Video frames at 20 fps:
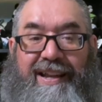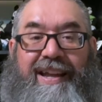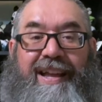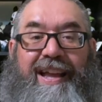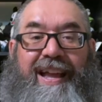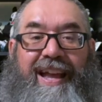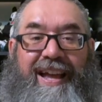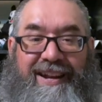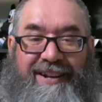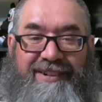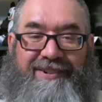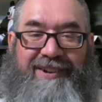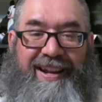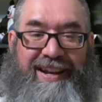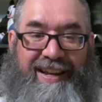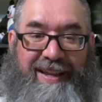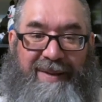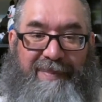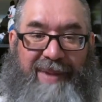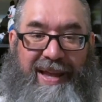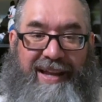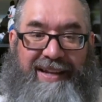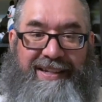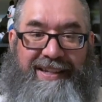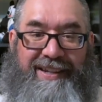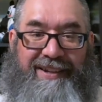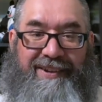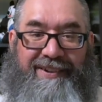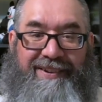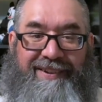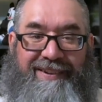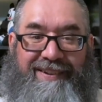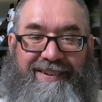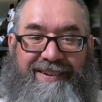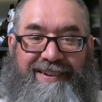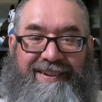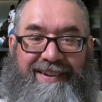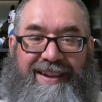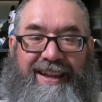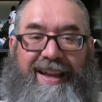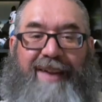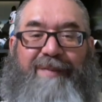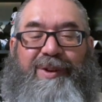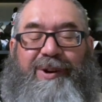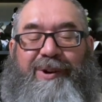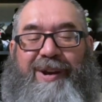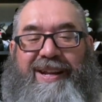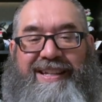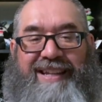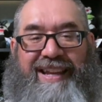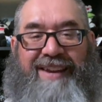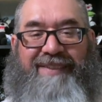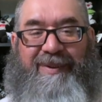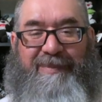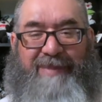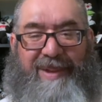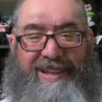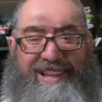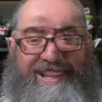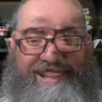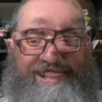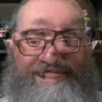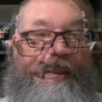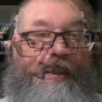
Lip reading: and I'll try to get back to you. Have a great day, everybody.